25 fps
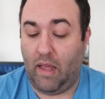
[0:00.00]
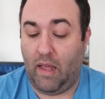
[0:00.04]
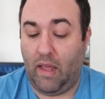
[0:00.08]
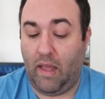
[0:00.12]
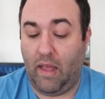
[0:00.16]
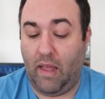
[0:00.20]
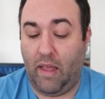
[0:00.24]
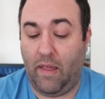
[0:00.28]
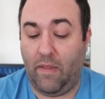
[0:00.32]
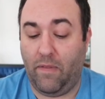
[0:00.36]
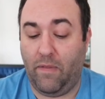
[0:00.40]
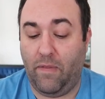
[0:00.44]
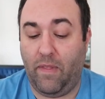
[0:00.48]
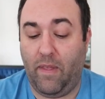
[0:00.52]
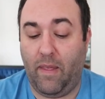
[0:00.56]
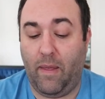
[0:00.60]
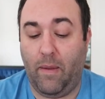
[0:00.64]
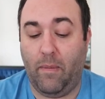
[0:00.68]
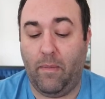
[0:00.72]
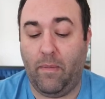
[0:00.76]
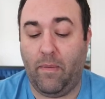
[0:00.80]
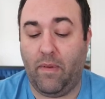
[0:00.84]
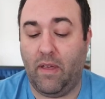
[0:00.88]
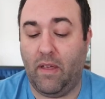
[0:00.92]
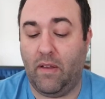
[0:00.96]
And
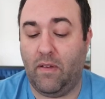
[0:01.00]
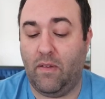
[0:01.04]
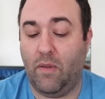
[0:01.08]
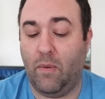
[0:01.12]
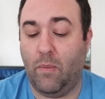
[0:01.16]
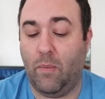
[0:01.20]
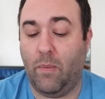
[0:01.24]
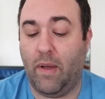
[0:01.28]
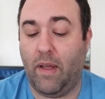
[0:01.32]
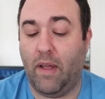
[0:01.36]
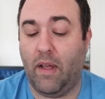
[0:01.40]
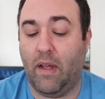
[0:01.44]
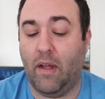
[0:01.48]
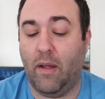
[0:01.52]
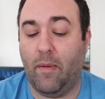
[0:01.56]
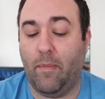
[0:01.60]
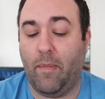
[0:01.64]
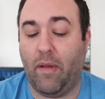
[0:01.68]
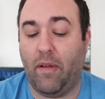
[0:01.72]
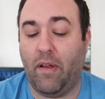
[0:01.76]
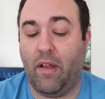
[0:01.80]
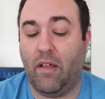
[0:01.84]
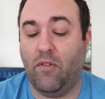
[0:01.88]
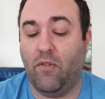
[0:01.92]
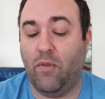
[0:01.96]
then cut to where
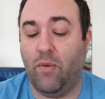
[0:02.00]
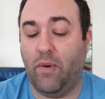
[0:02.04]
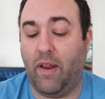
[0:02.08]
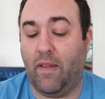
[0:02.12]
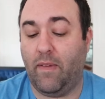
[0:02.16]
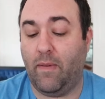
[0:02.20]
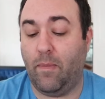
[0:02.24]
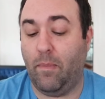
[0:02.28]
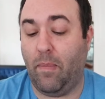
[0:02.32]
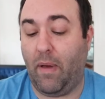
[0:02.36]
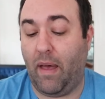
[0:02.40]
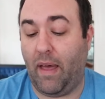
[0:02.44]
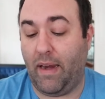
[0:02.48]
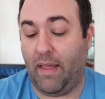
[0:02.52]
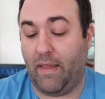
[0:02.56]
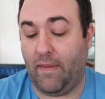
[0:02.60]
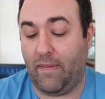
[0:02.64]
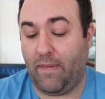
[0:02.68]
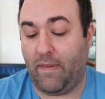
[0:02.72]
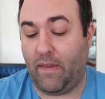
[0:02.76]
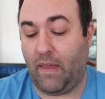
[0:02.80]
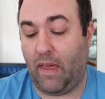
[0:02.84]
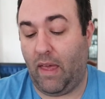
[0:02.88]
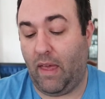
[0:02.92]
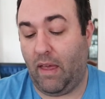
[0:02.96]
Marie Antoinette's body
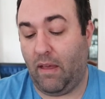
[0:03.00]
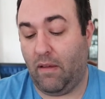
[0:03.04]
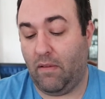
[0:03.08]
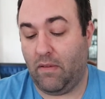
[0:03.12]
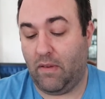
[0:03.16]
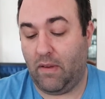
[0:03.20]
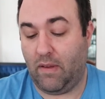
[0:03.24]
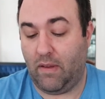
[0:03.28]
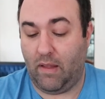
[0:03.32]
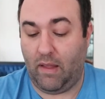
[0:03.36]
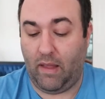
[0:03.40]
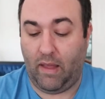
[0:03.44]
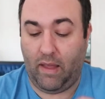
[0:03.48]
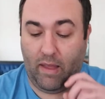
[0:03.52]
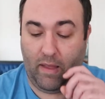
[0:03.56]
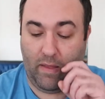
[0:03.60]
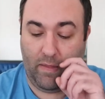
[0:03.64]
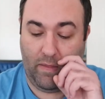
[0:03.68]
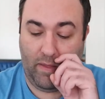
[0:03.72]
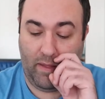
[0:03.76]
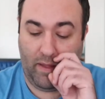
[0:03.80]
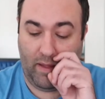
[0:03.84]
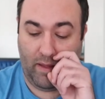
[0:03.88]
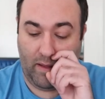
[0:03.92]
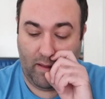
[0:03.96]
escaped.
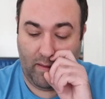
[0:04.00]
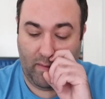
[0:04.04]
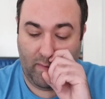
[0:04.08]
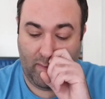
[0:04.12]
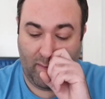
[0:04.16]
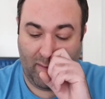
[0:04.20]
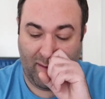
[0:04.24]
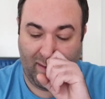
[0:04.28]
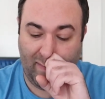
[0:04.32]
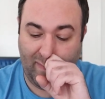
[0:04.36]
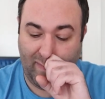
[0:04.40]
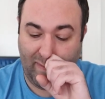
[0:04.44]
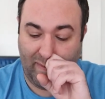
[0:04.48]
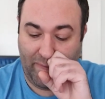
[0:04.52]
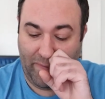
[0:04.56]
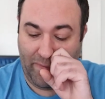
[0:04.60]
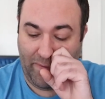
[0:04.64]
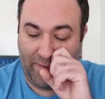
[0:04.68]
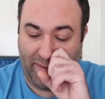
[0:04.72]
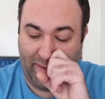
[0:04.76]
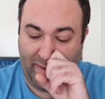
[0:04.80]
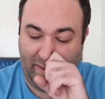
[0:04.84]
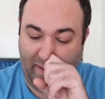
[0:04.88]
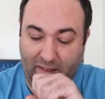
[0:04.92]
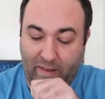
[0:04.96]
And then is at
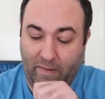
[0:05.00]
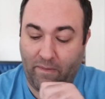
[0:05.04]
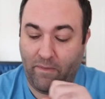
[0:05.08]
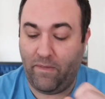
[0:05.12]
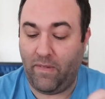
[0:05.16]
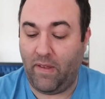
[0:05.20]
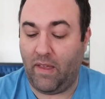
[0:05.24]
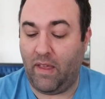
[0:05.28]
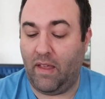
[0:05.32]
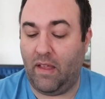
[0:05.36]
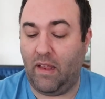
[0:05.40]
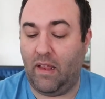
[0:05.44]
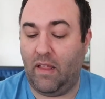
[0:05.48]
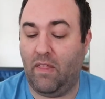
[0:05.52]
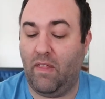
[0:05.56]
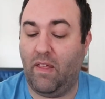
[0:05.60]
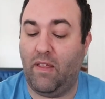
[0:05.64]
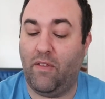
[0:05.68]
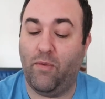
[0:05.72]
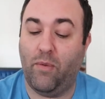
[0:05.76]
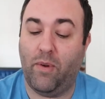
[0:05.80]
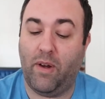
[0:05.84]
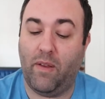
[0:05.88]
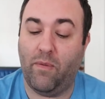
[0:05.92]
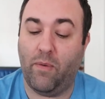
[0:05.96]
the event in
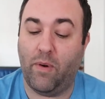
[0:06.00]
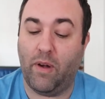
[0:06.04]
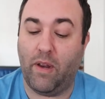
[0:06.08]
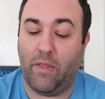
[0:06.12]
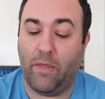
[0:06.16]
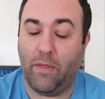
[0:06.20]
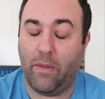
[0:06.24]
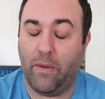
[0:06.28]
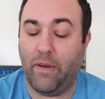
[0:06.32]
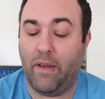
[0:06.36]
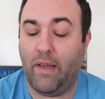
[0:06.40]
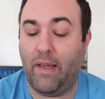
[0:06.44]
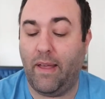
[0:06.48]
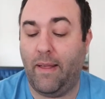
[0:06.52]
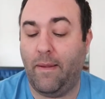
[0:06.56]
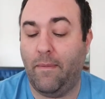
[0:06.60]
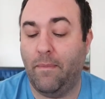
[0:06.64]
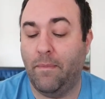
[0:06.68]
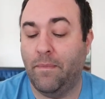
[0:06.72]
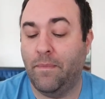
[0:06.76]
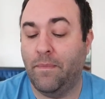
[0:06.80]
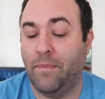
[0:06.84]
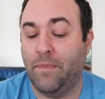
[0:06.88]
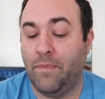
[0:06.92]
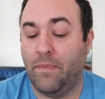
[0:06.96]
like 2043.